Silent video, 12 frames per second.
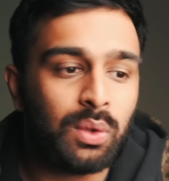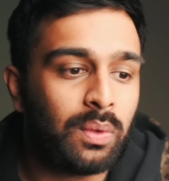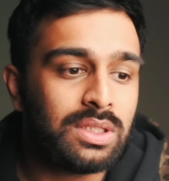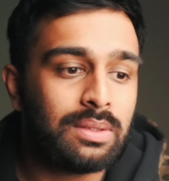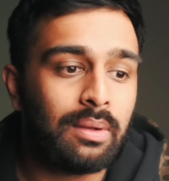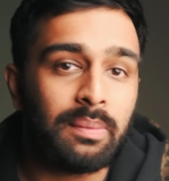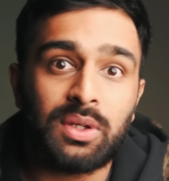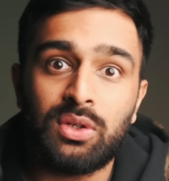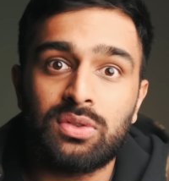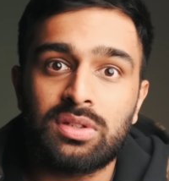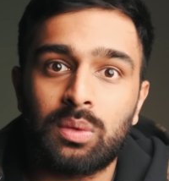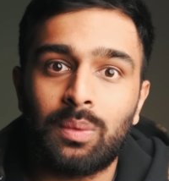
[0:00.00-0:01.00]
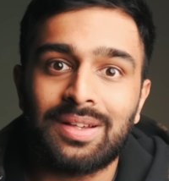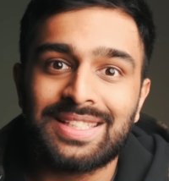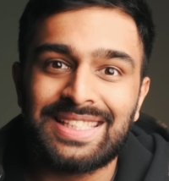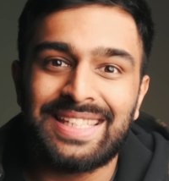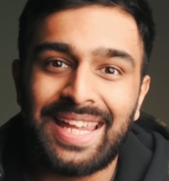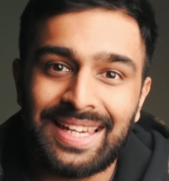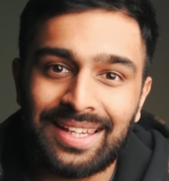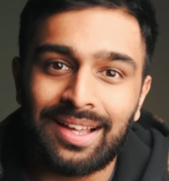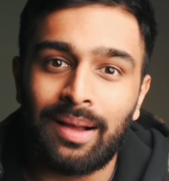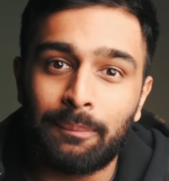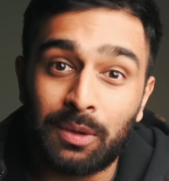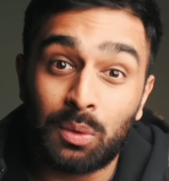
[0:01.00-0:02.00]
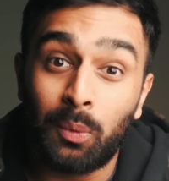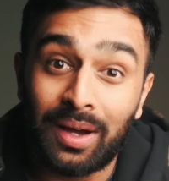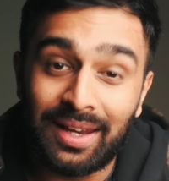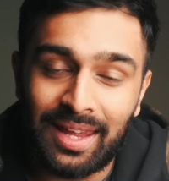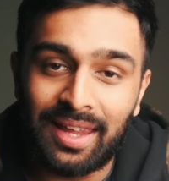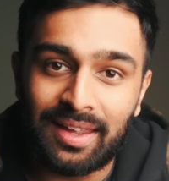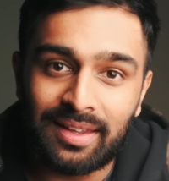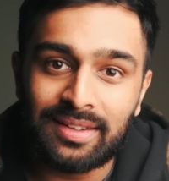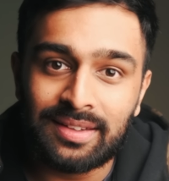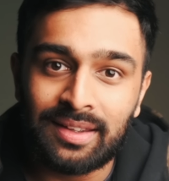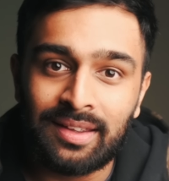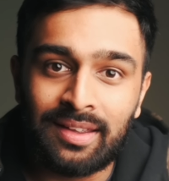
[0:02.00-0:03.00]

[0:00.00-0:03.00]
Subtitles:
you want to be able to use it while standing up with one hand